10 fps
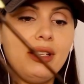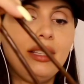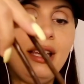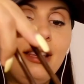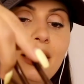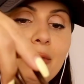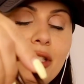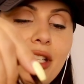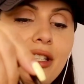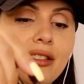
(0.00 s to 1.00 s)
I think I'm
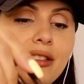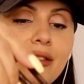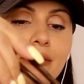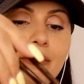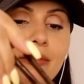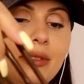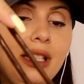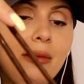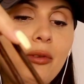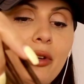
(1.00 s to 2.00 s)
just gonna
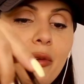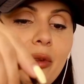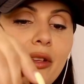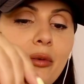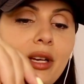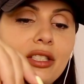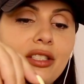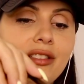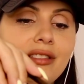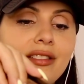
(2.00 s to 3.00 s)
keep going with the
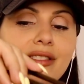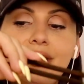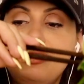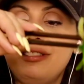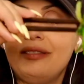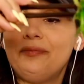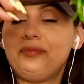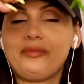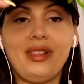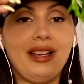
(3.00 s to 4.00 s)
questions since
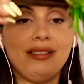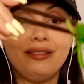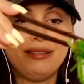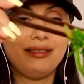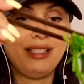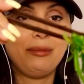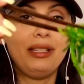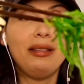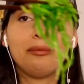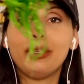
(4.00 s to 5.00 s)
I'm
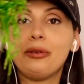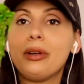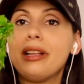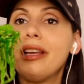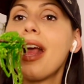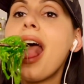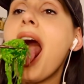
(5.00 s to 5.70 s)
eating pretty quickly.